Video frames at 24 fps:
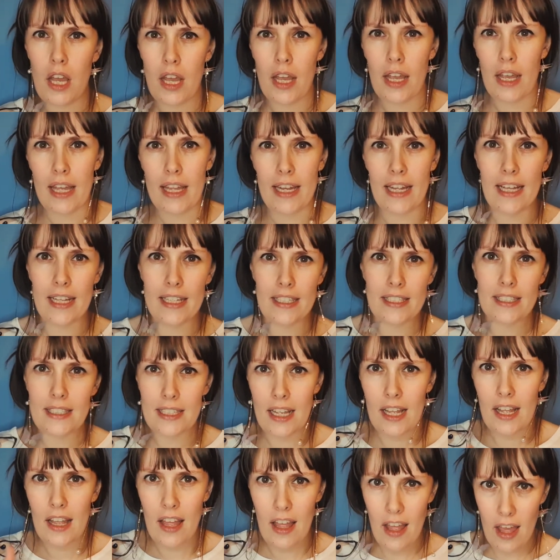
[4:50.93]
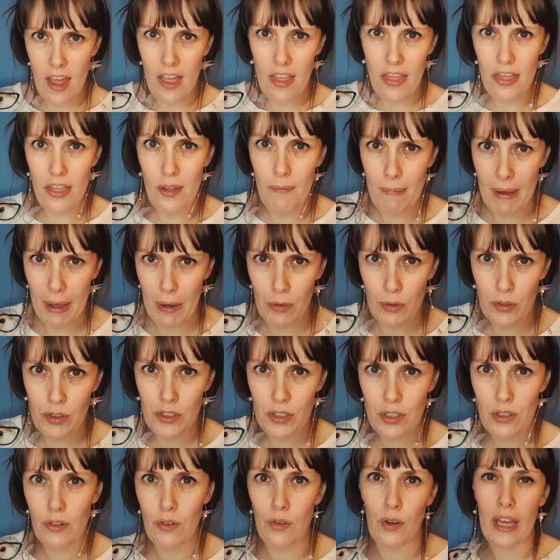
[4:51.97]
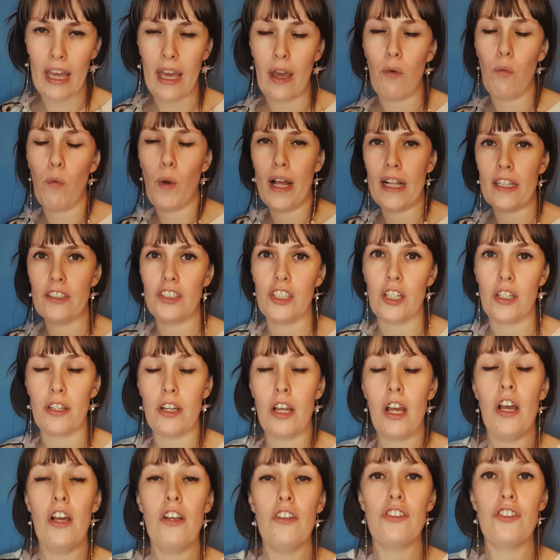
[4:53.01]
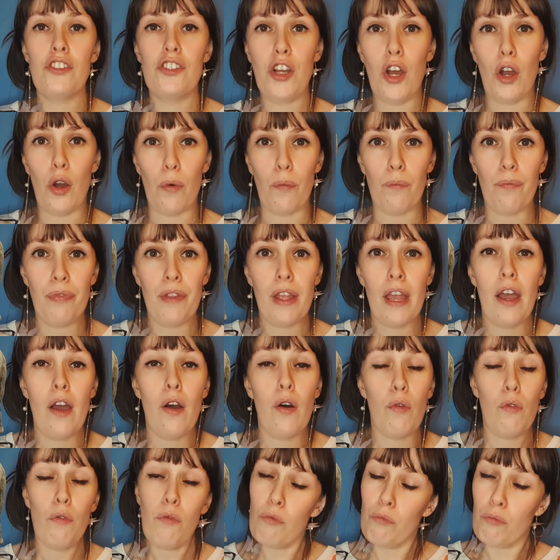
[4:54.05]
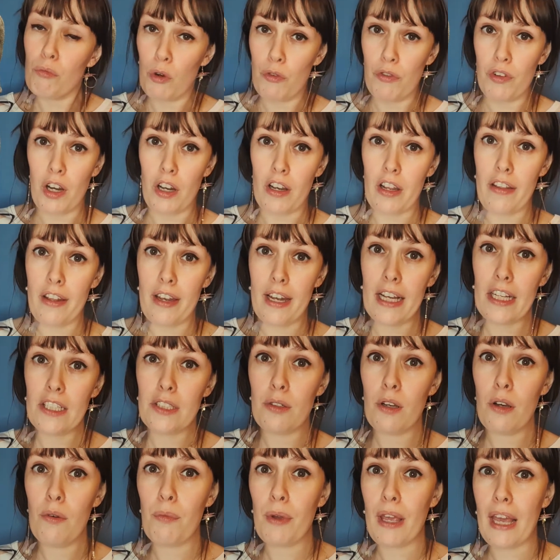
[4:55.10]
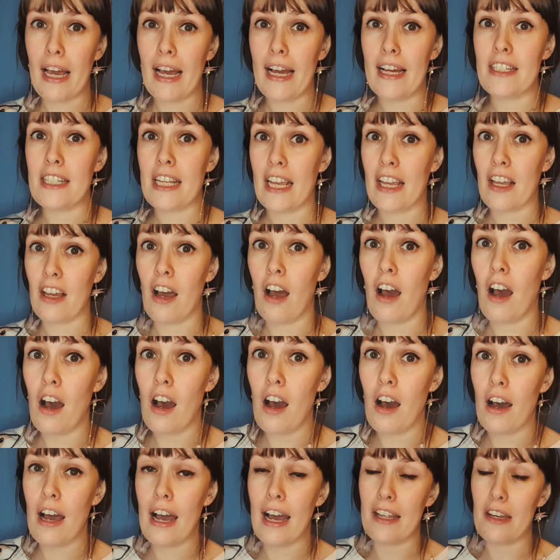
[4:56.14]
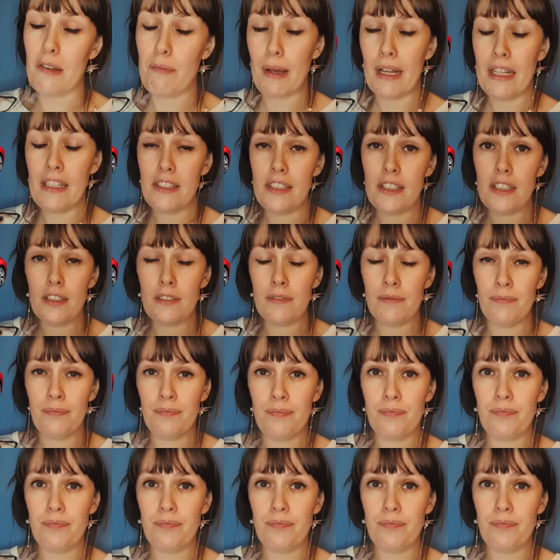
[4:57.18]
It is the mouse. Okay, well done. So moving on to the next one, we had a car and a pencil.